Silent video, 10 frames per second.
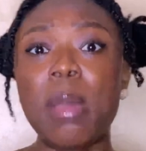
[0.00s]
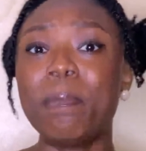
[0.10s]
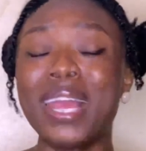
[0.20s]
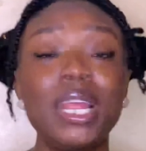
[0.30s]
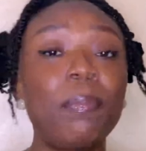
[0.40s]

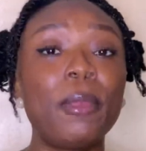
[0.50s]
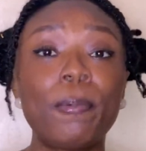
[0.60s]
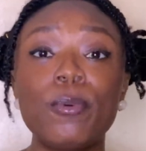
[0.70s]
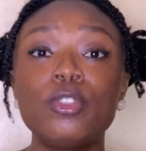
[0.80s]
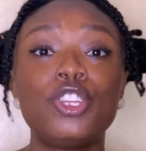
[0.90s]
many
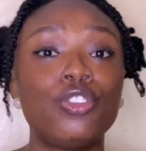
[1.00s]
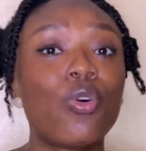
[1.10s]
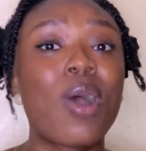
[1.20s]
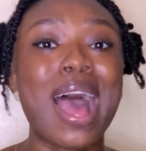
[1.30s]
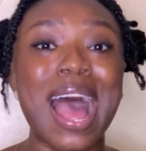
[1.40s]
people did
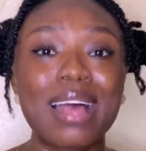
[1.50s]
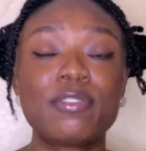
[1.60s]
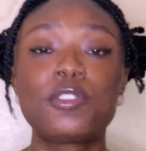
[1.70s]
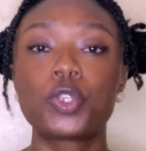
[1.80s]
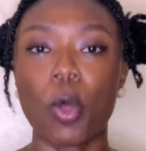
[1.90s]
not have
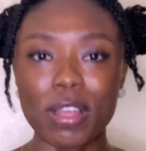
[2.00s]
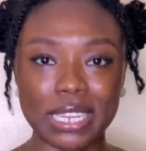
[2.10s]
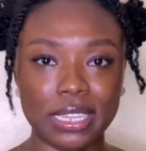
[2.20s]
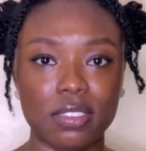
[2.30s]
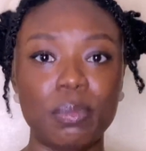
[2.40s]

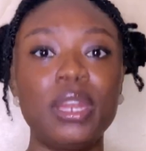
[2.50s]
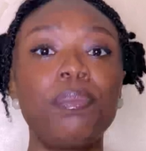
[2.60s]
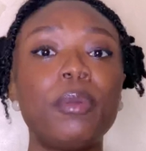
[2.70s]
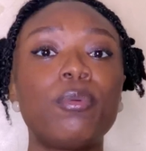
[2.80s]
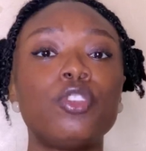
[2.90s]
studies, many
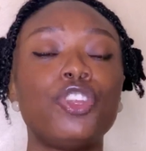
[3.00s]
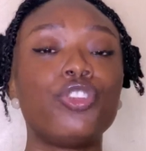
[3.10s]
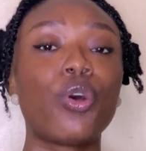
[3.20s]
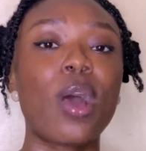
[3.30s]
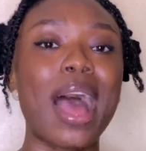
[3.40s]
people did
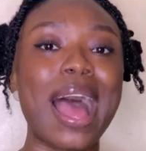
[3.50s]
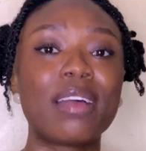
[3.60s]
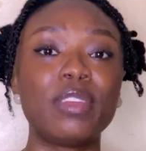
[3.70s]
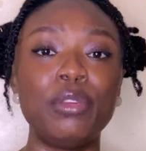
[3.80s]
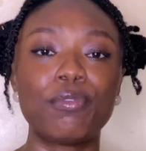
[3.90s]
not
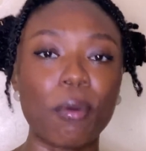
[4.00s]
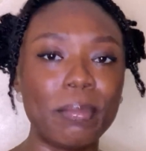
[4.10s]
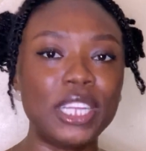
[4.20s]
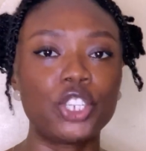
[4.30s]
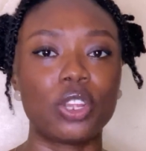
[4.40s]
have
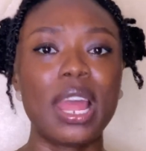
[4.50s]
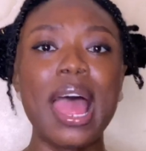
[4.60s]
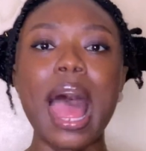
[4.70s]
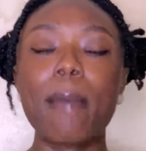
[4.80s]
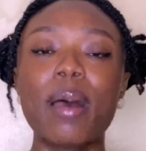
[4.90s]
information
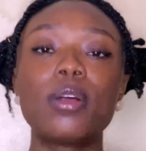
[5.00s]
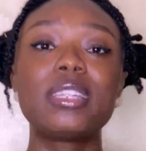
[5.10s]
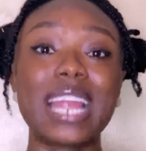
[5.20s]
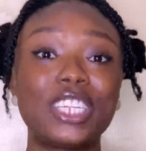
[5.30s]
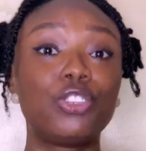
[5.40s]
about
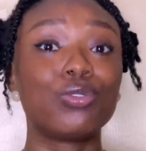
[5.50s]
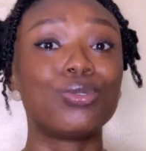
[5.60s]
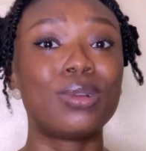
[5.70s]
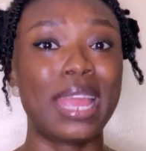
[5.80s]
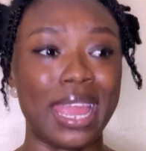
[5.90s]

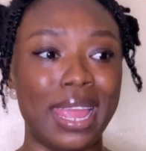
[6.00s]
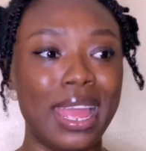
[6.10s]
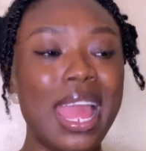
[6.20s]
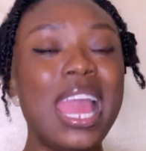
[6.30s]
natural hair.